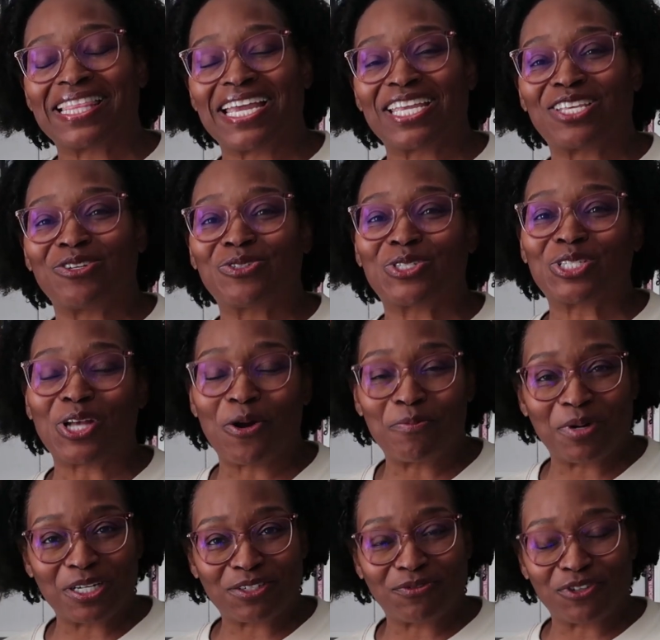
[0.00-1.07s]
Thank you so
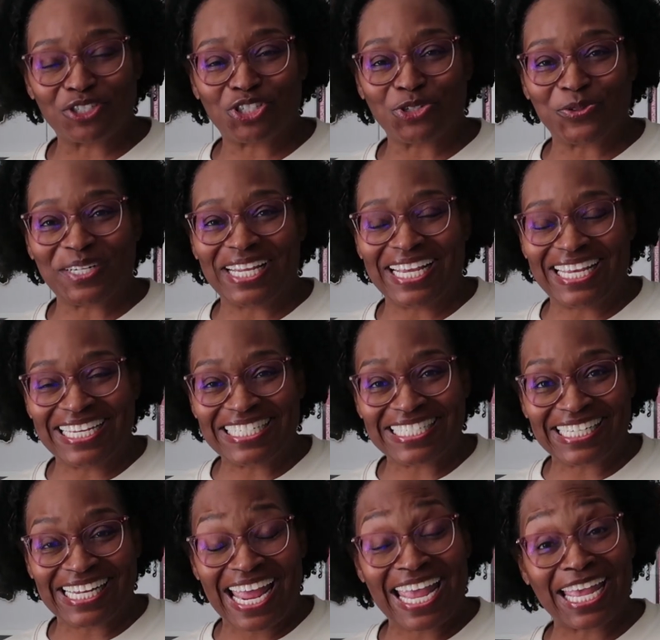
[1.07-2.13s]
much for tuning in
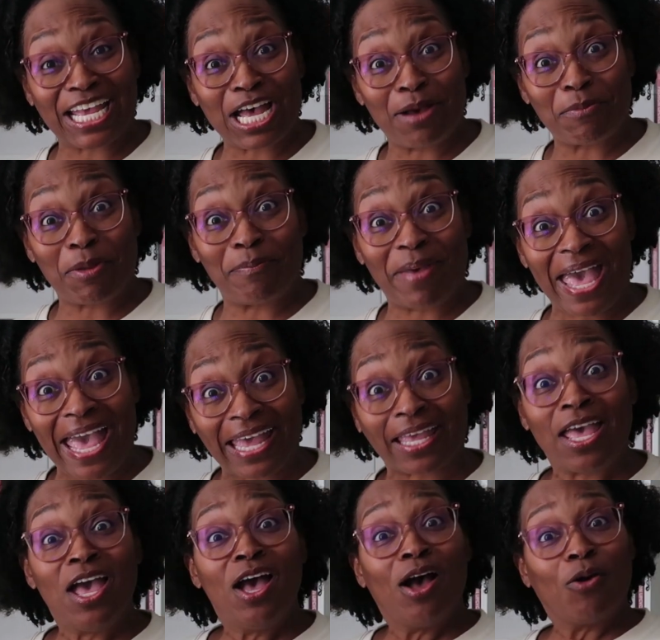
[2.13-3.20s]
today and coming
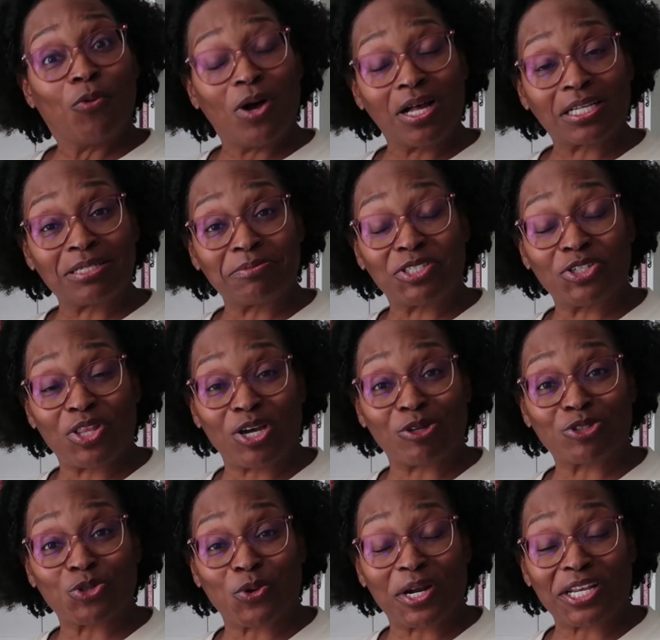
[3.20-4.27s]
back. Welcome to
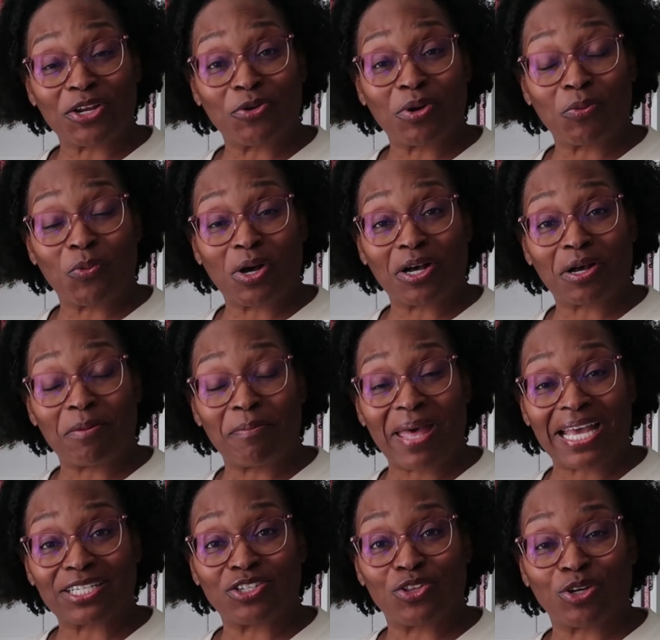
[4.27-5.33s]
those who are new and welcome
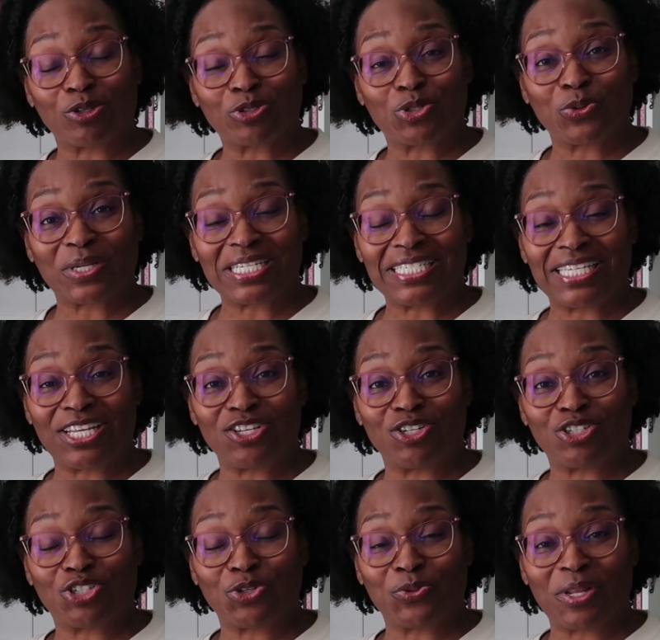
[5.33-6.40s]
back to those who continue
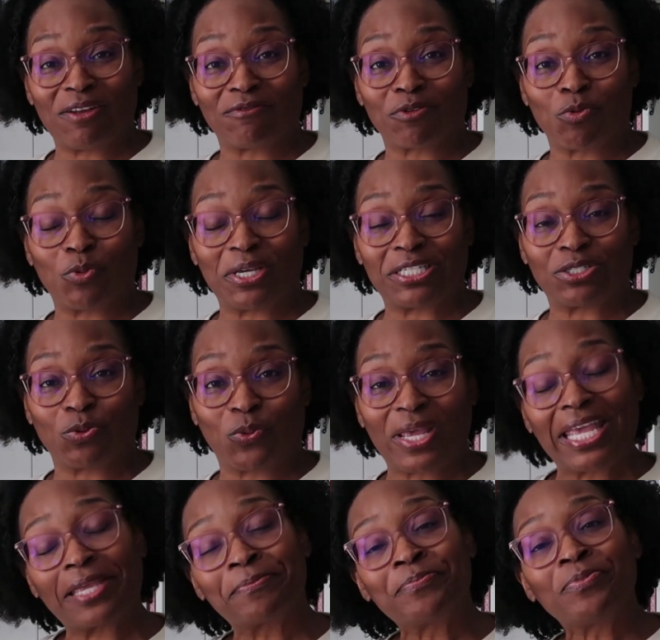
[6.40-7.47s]
to tune in from week to
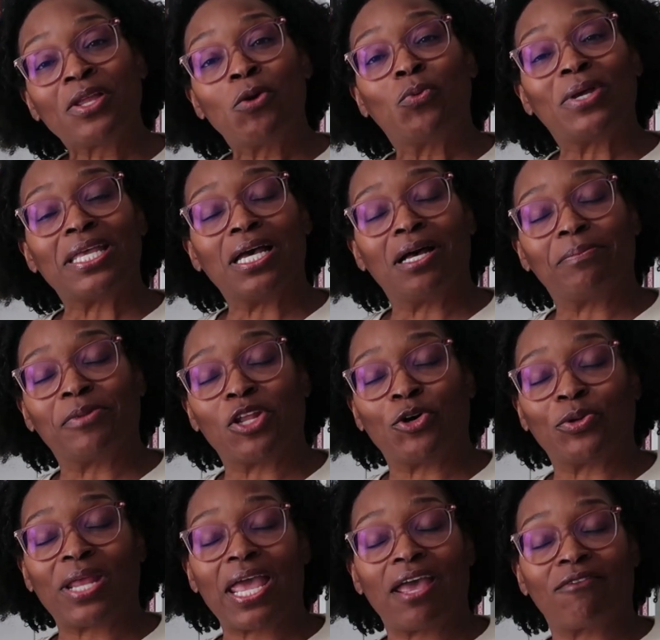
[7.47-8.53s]
week. We
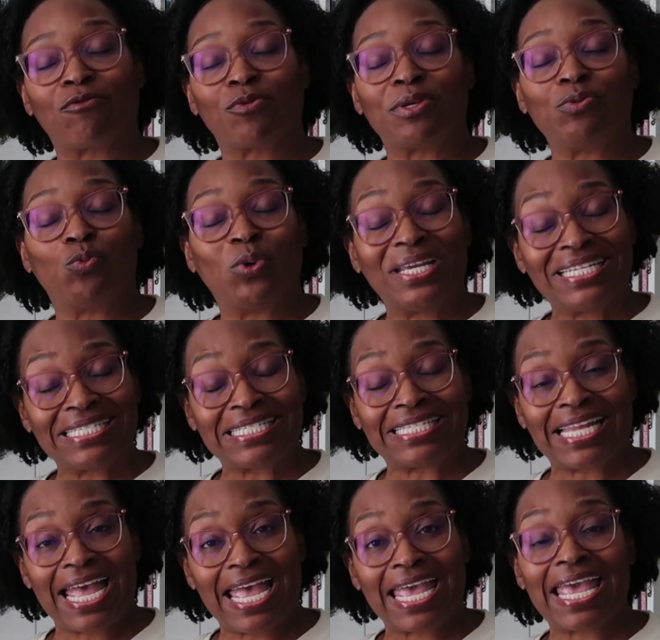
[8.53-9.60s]
upload every
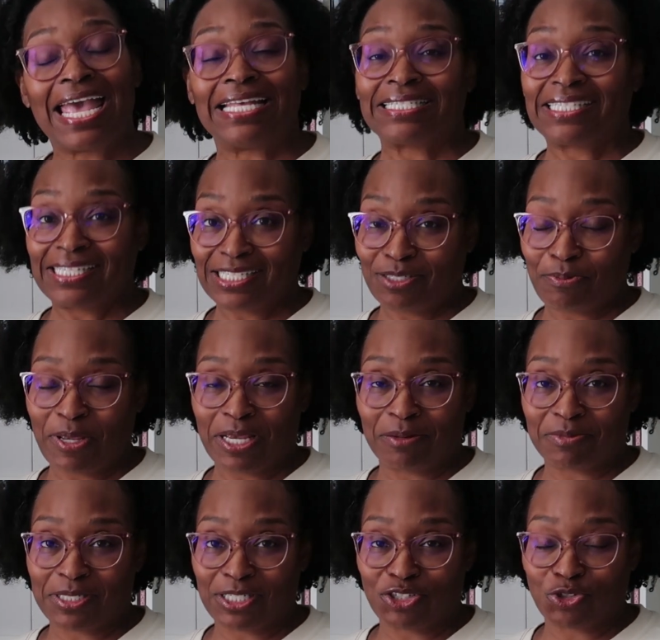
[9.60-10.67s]
Wednesday at 6
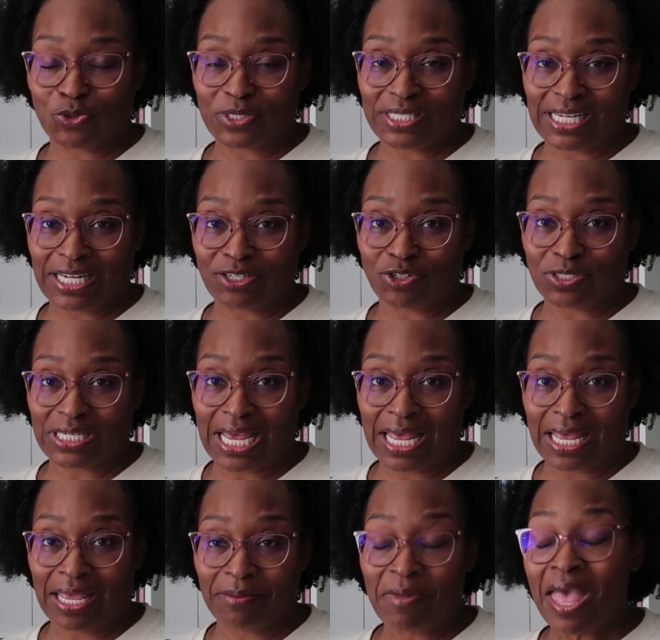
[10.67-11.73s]
p.m. Central Standard
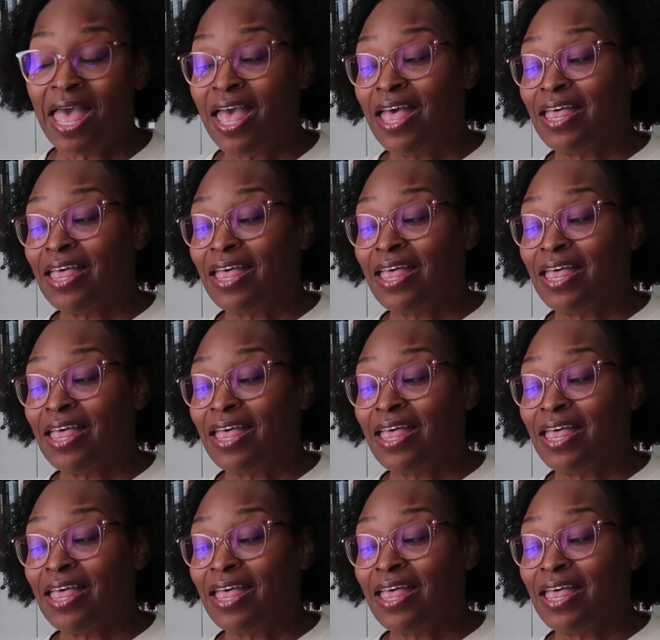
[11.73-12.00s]
Time.